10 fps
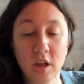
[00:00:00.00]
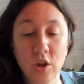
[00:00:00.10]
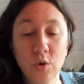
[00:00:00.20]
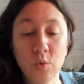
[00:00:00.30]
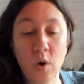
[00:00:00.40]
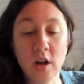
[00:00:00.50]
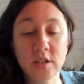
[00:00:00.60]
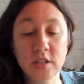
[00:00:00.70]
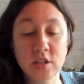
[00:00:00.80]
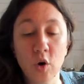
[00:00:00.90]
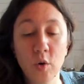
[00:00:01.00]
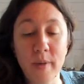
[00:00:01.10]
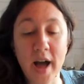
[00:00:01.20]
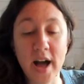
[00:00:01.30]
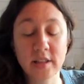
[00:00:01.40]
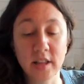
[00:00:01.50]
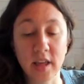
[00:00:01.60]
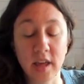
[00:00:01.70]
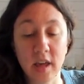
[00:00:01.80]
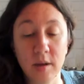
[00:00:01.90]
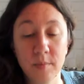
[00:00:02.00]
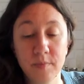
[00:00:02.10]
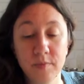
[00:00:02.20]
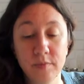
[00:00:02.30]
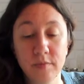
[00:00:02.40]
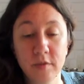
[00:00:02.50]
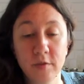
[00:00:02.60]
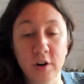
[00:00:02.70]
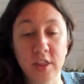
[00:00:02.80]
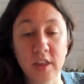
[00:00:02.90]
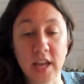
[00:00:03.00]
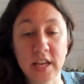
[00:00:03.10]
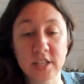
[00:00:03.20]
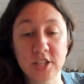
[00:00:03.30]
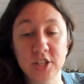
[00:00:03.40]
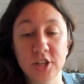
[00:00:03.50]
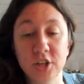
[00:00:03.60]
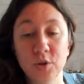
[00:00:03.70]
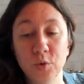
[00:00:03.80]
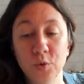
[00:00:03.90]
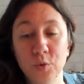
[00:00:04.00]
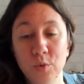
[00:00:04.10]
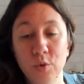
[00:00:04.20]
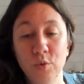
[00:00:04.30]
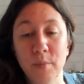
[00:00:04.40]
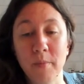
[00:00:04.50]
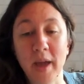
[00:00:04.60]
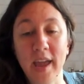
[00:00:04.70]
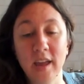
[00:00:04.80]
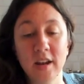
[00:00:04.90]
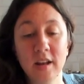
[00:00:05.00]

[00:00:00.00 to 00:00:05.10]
You want so badly for things to remain,